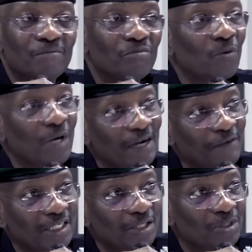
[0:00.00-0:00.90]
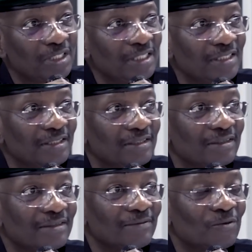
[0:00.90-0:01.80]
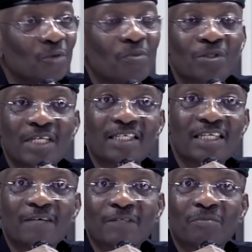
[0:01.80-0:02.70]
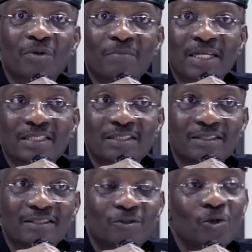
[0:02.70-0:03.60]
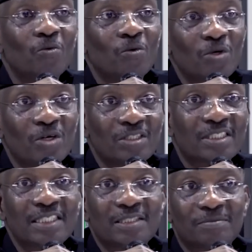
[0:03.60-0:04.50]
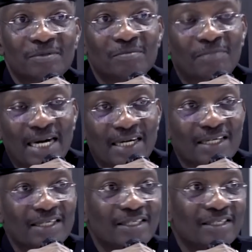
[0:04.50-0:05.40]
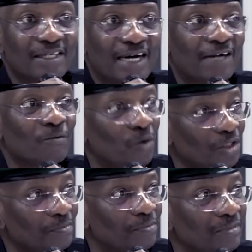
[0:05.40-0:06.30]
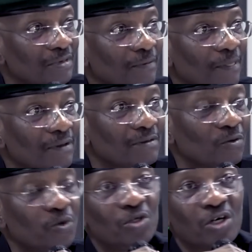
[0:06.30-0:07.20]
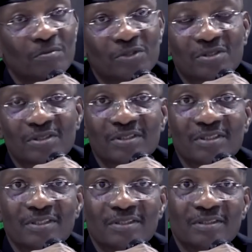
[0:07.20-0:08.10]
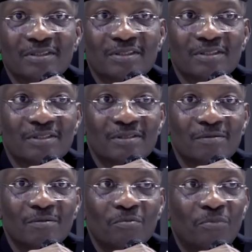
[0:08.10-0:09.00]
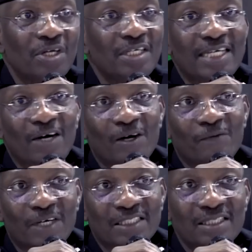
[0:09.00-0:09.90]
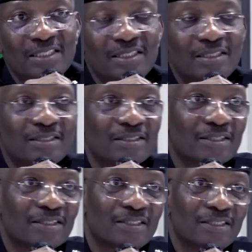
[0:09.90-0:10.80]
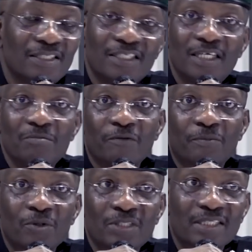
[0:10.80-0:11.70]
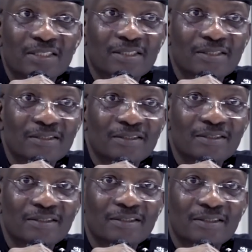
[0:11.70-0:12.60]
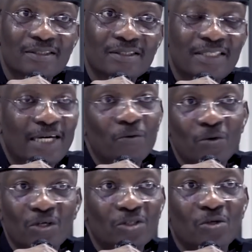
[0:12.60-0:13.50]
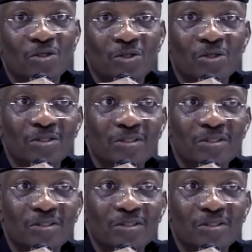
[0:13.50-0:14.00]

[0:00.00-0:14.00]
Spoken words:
But we have a duty to protect lives and property. So we will not sit back and watch hoodlums burning down our facilities in the name of protest. That we will not condone.